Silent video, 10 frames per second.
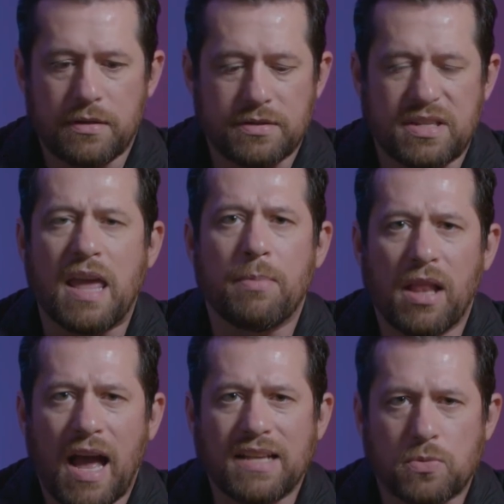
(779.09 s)

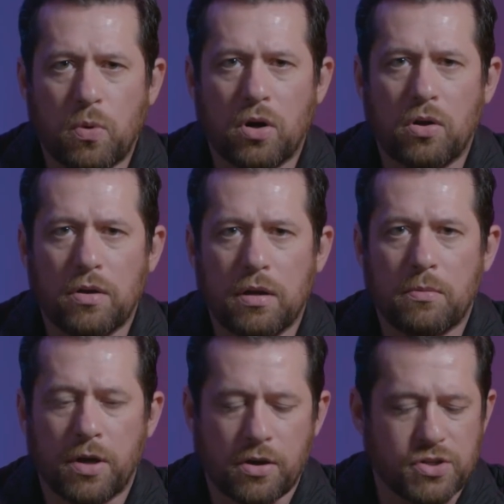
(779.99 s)
stabilized world
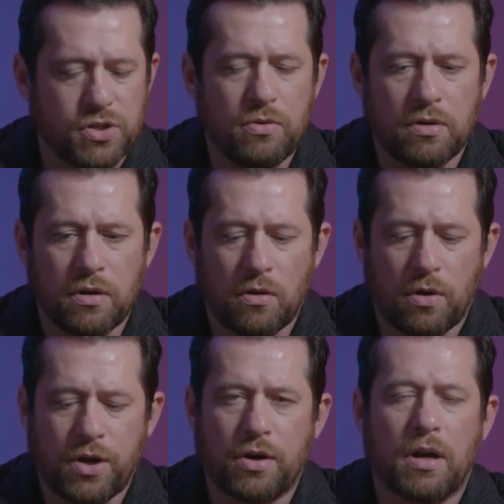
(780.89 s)
when you're shooting
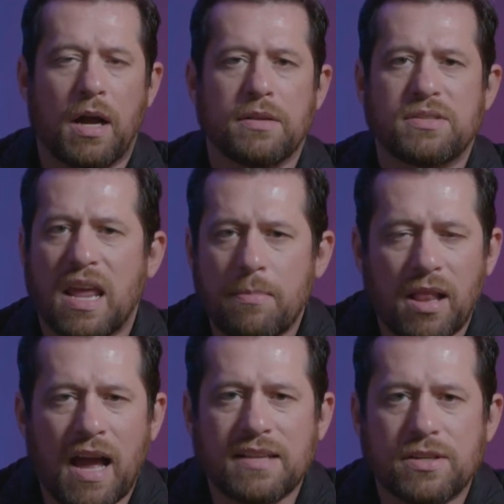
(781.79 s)
on your
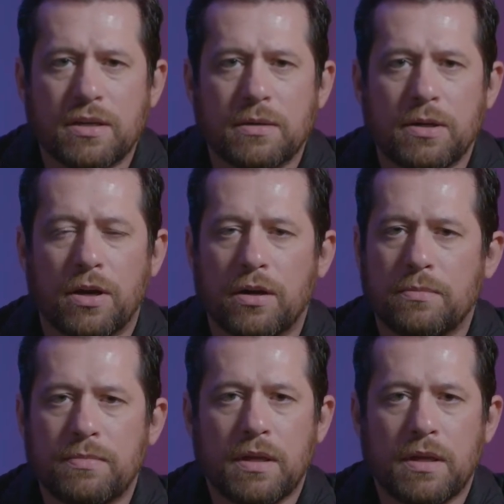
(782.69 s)
stabilizer, your